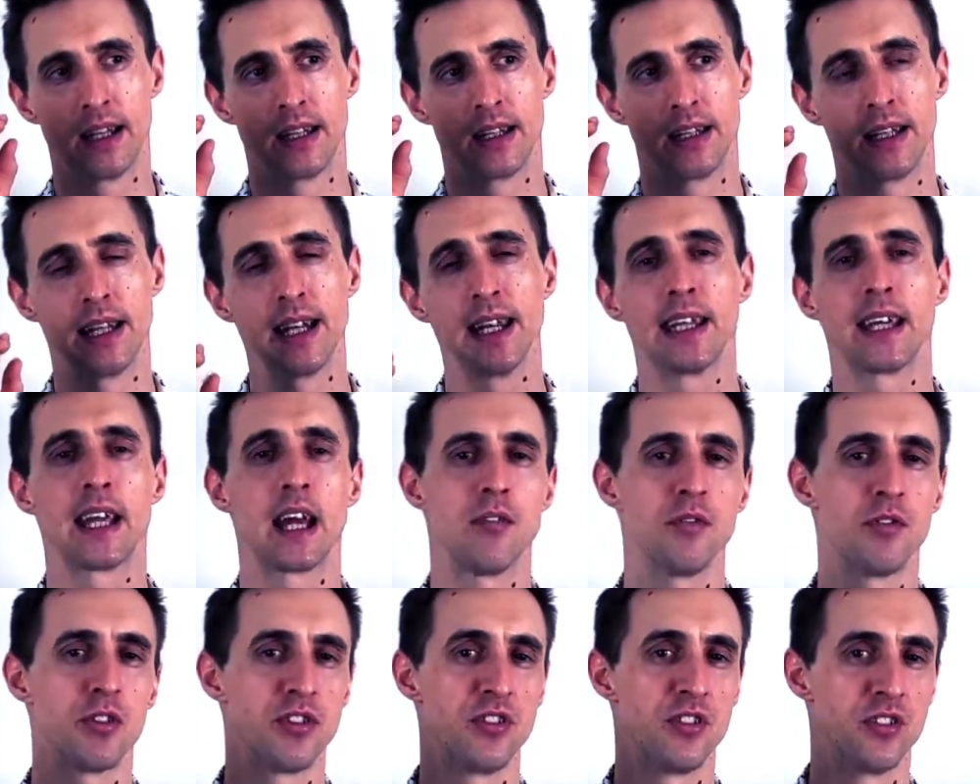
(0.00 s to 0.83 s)
The Lean
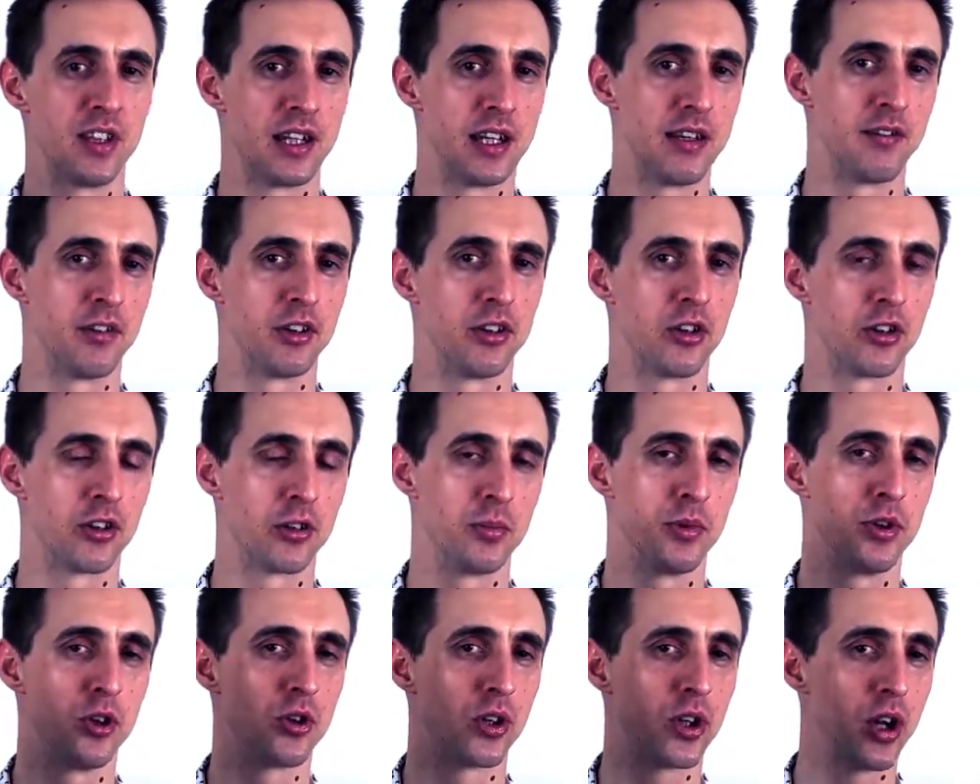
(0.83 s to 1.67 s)
Canvas is a living
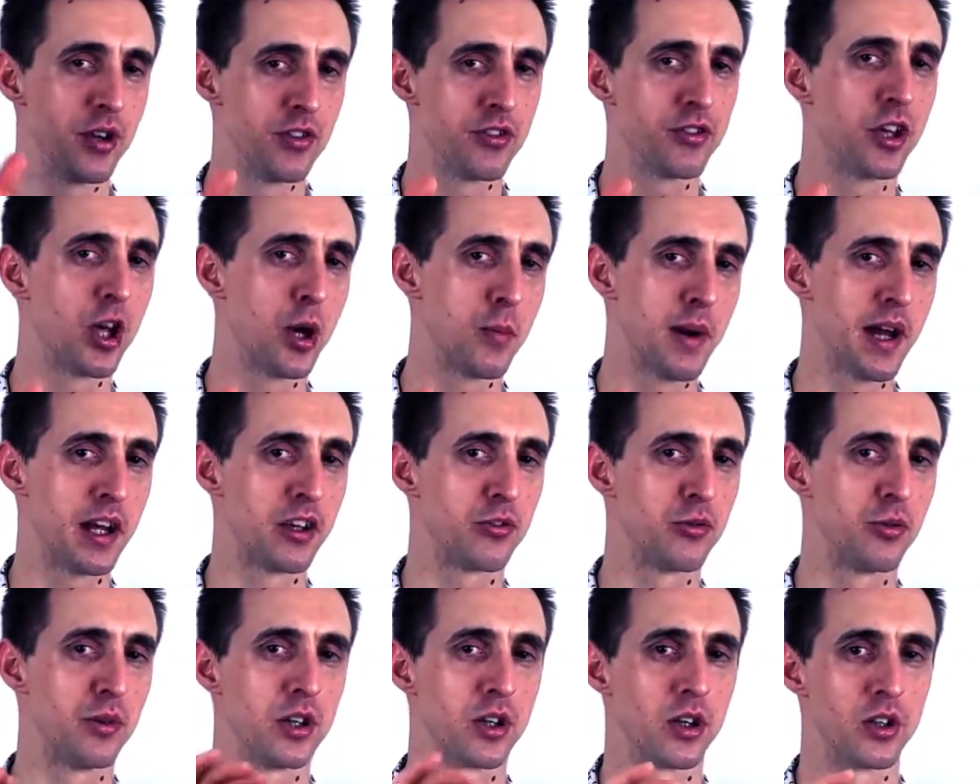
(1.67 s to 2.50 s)
document. You're going to go back
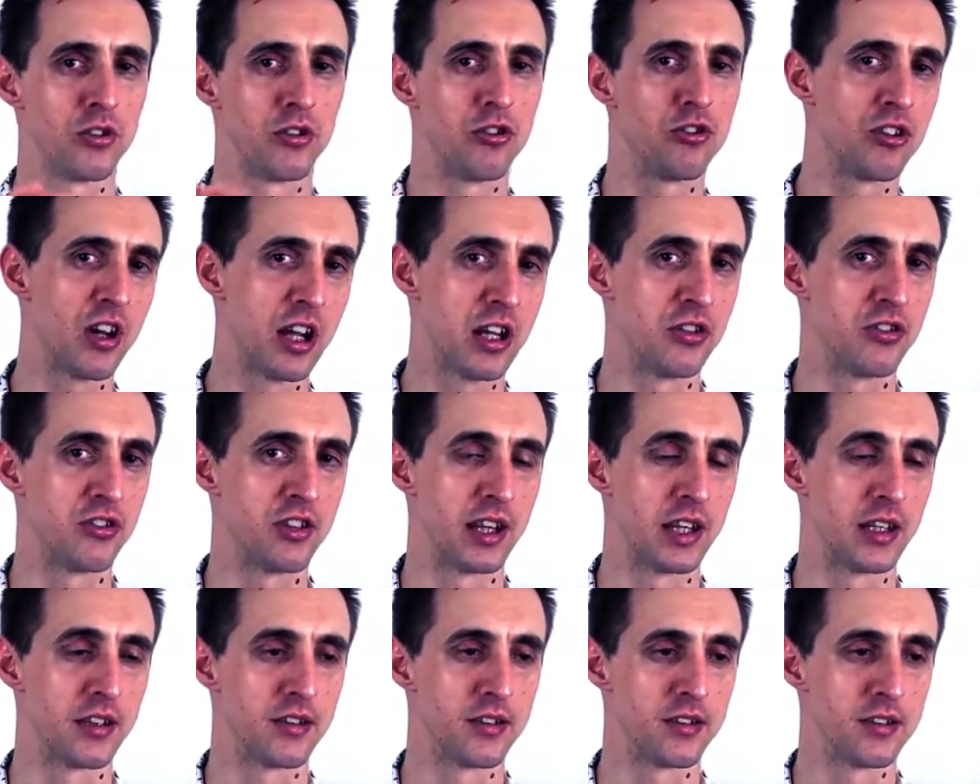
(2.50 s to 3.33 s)
to it. You're going to change
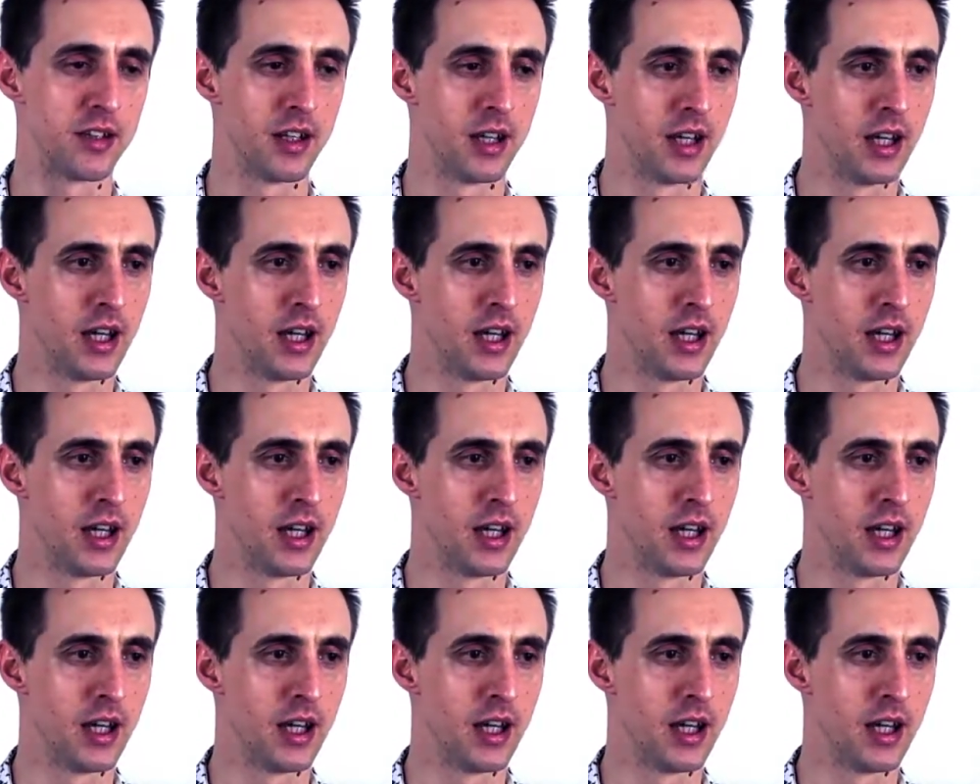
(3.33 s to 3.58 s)
things.